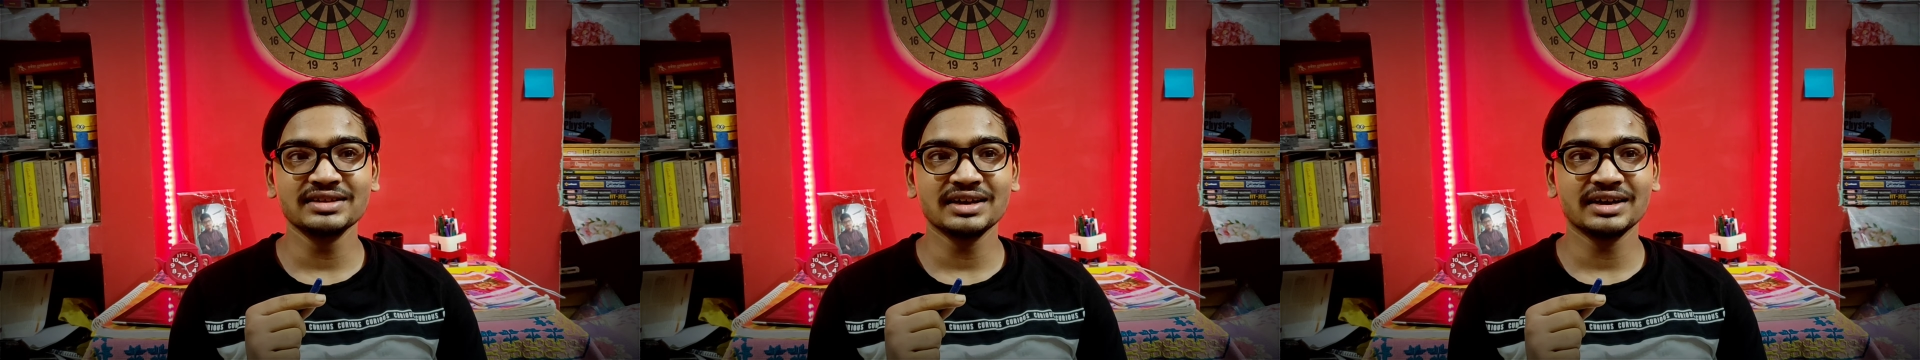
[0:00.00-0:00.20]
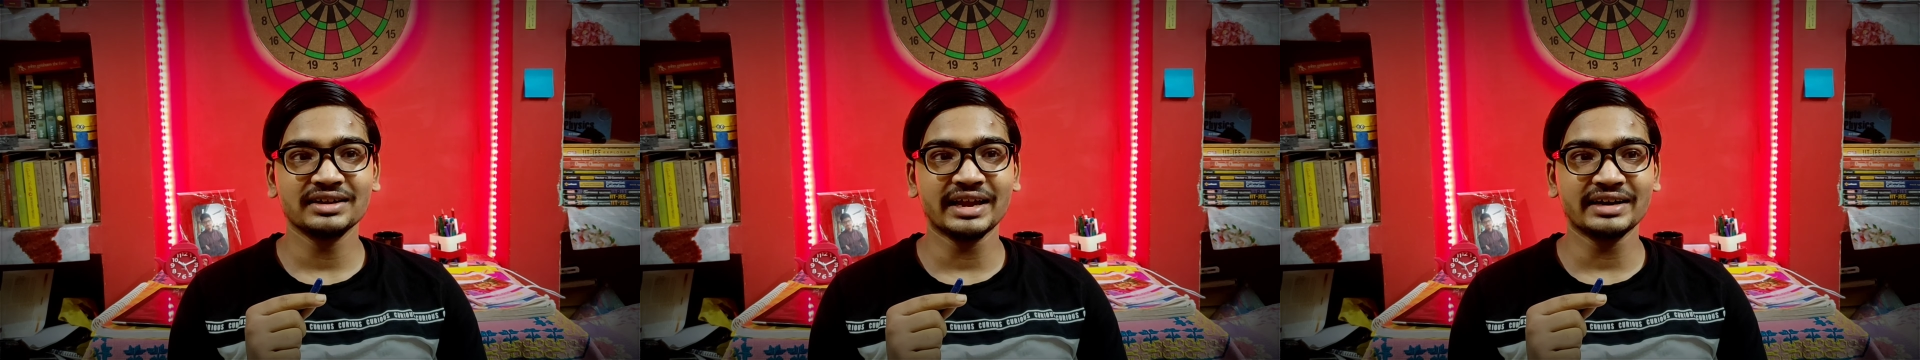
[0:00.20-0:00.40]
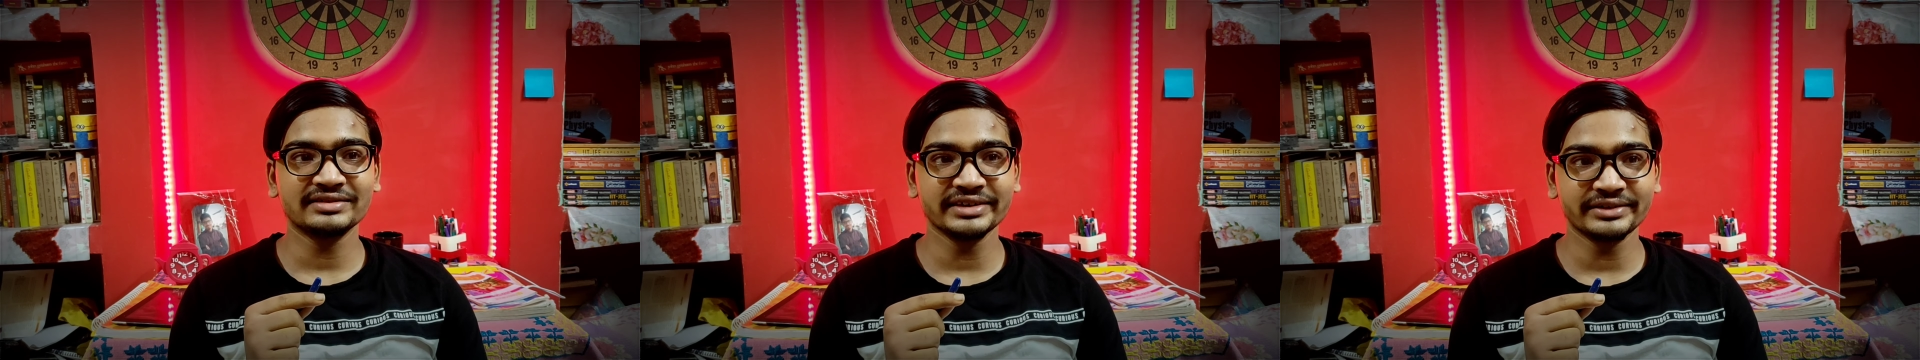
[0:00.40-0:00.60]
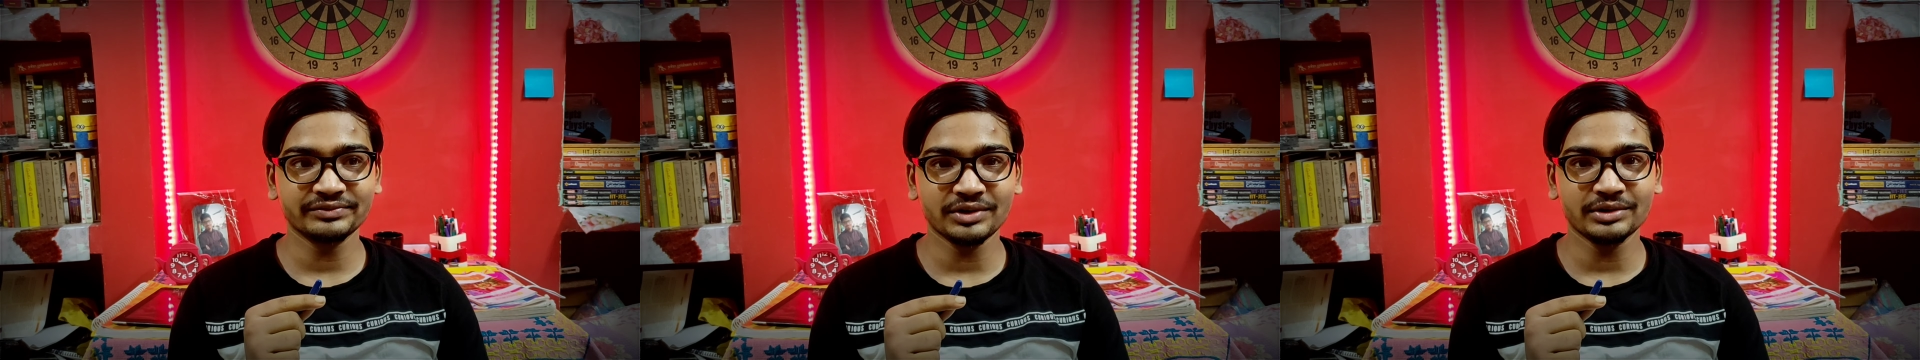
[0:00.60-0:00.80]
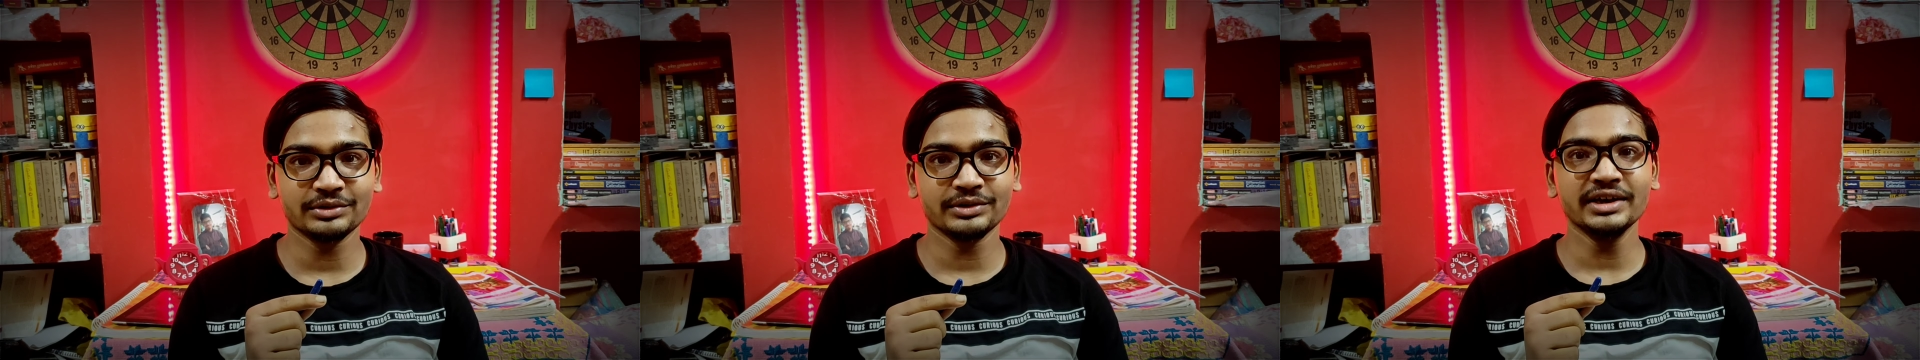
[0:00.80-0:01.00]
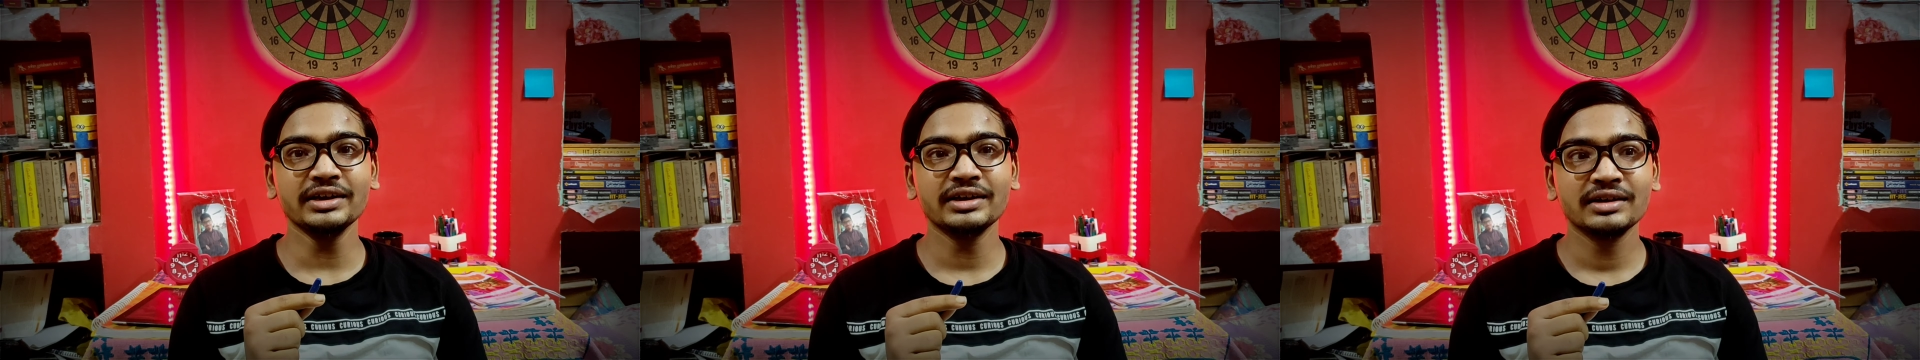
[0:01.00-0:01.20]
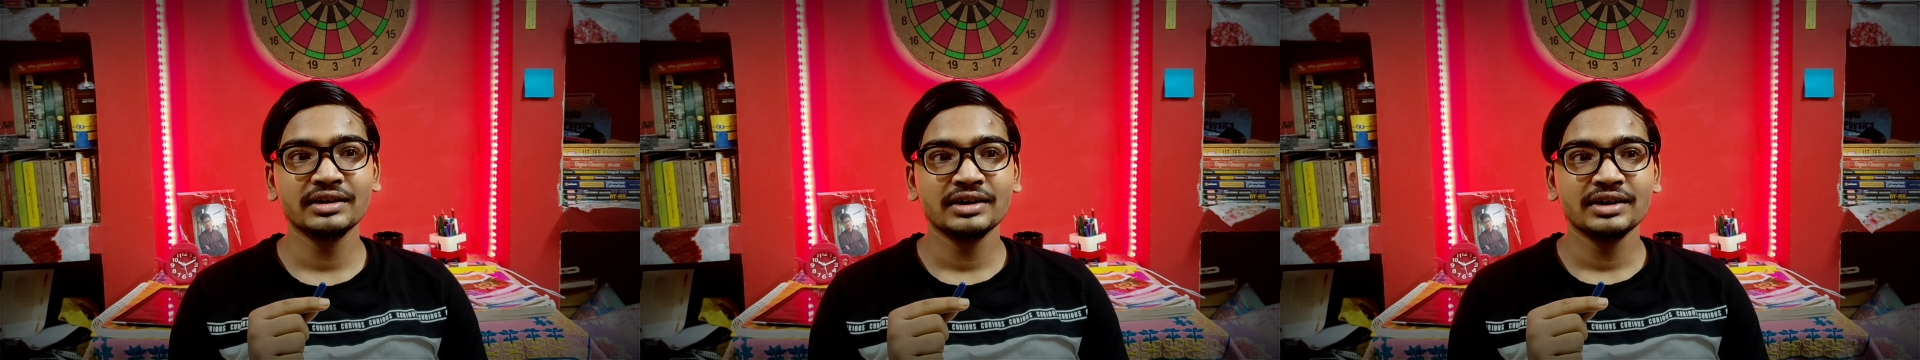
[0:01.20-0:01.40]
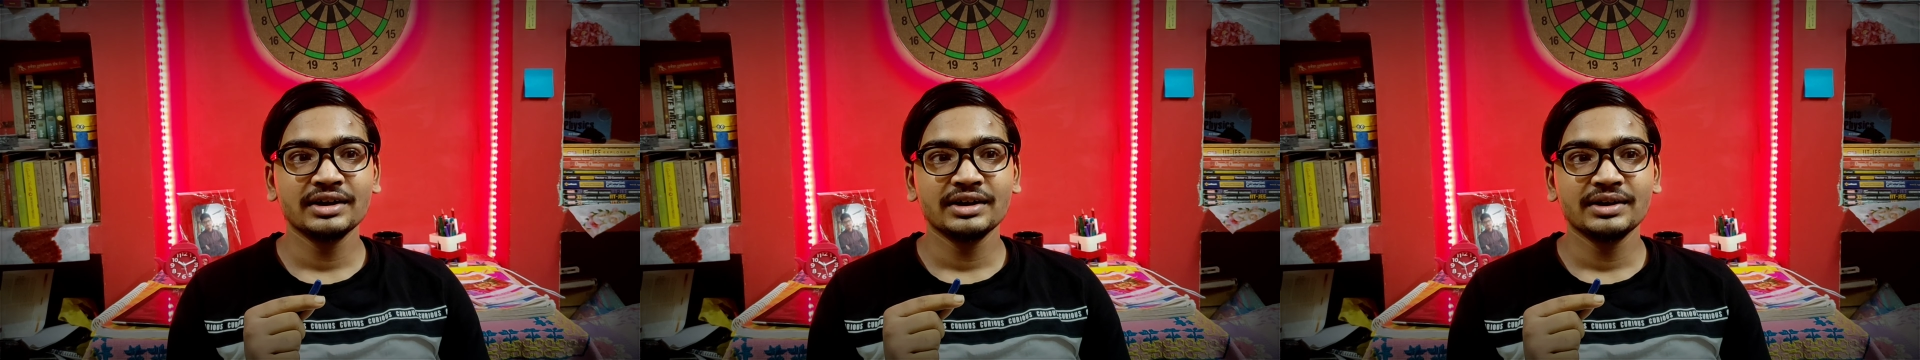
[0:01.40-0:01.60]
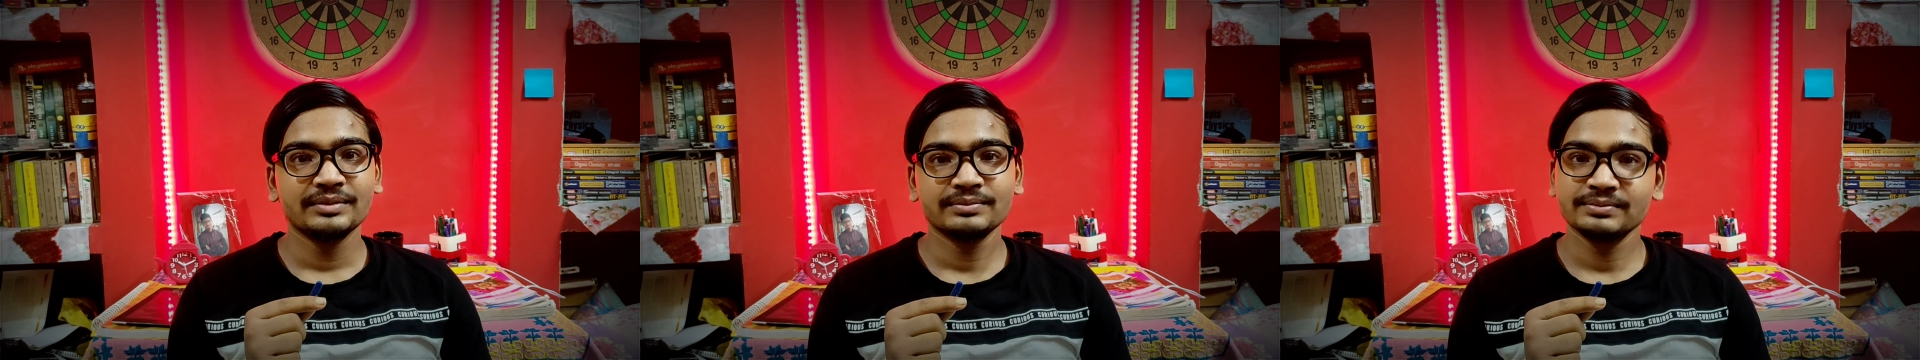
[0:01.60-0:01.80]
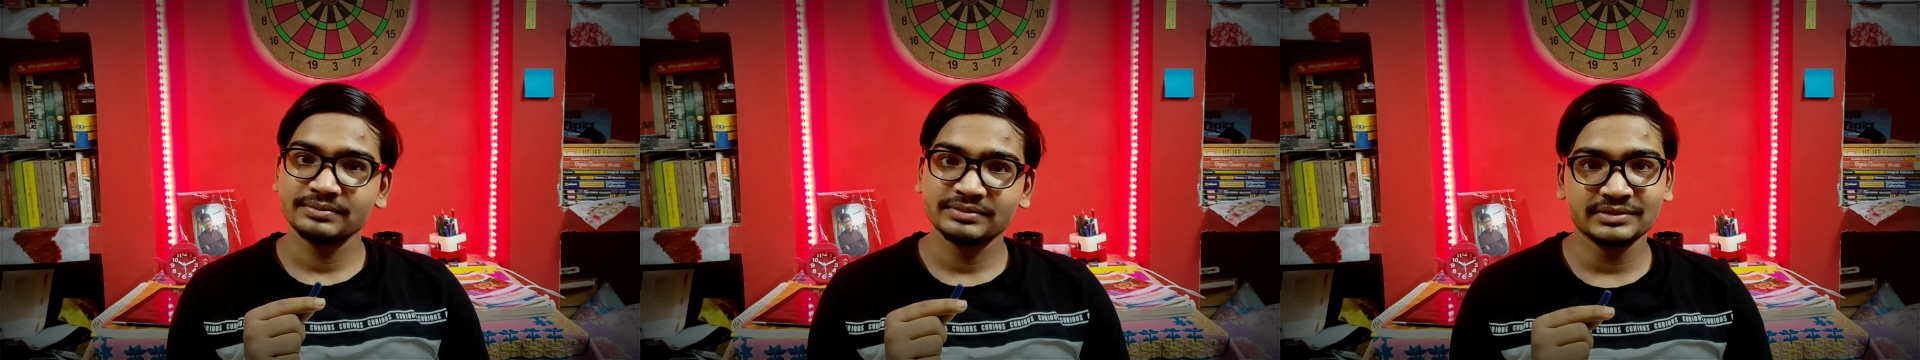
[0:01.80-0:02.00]
That's it for today.
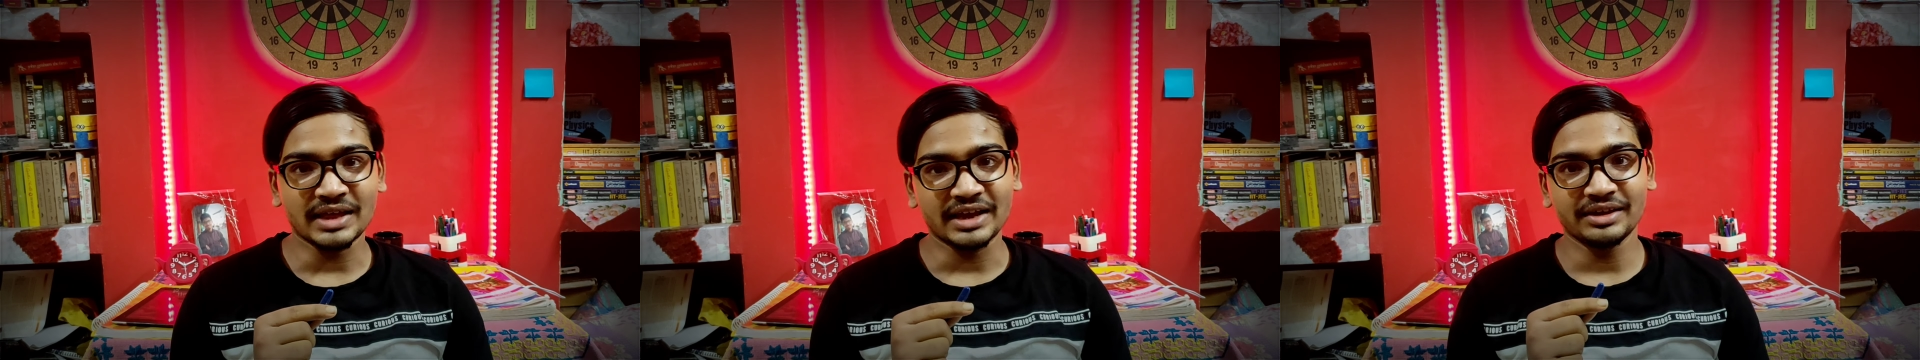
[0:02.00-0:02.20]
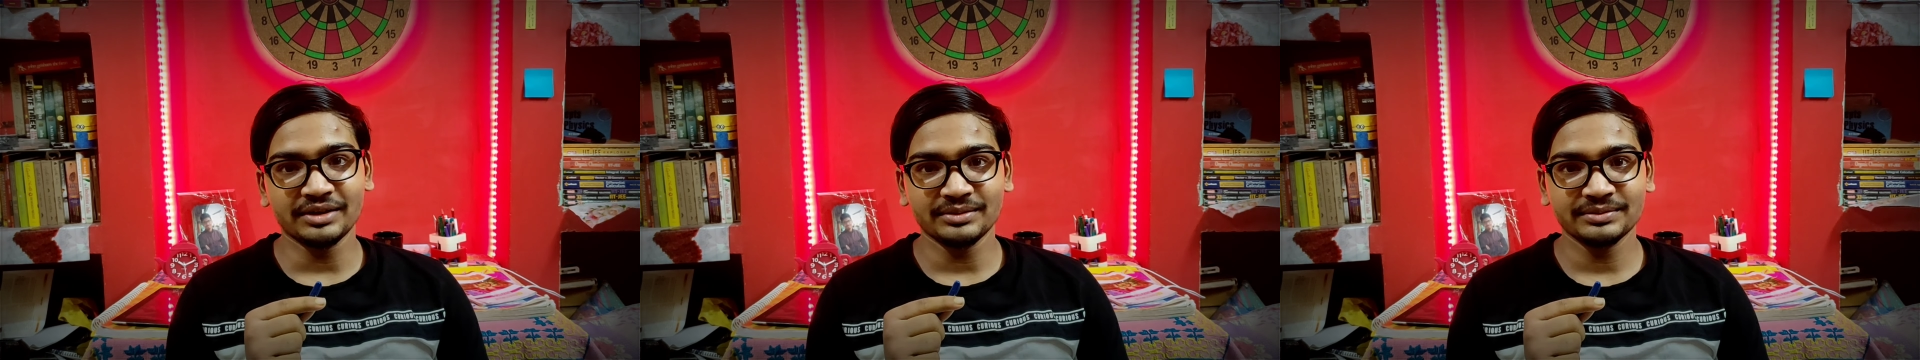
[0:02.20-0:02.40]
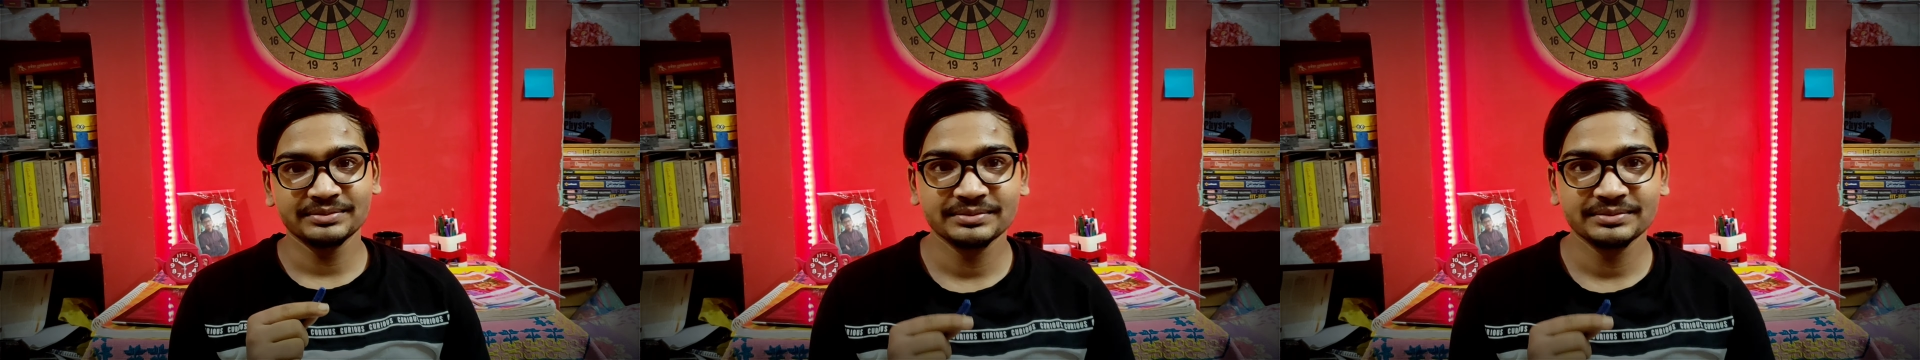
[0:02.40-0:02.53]
Thank you.